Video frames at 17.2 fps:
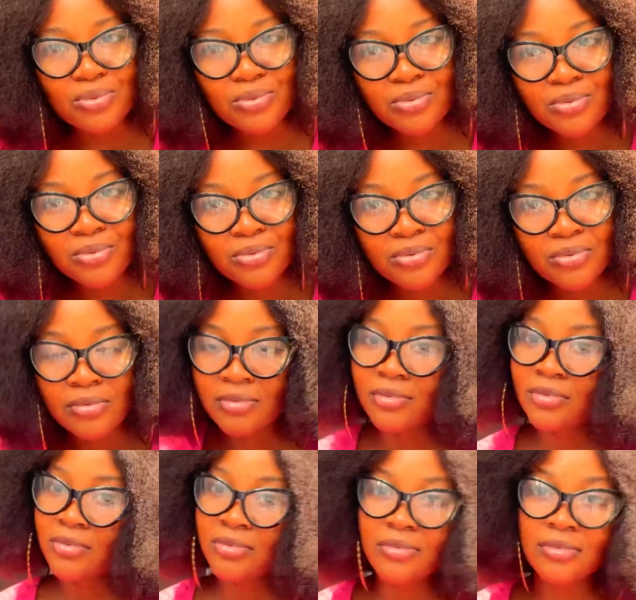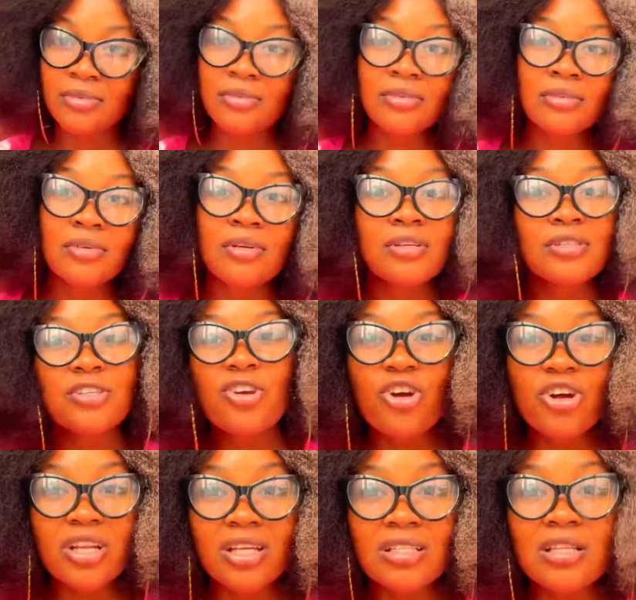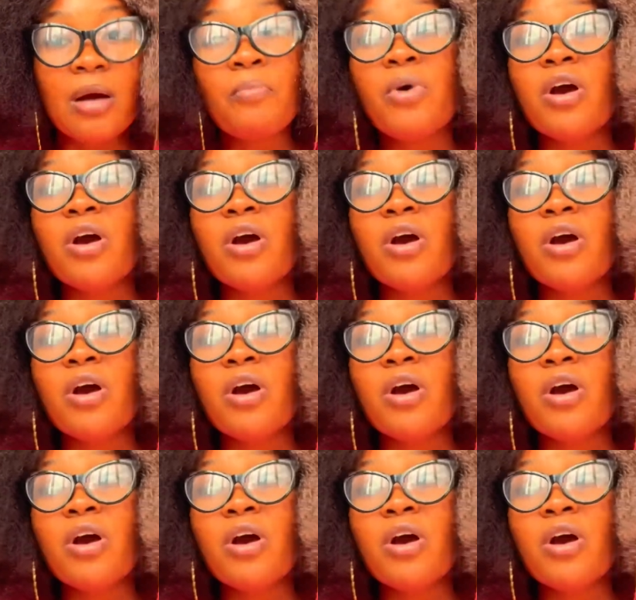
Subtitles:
Do you understand?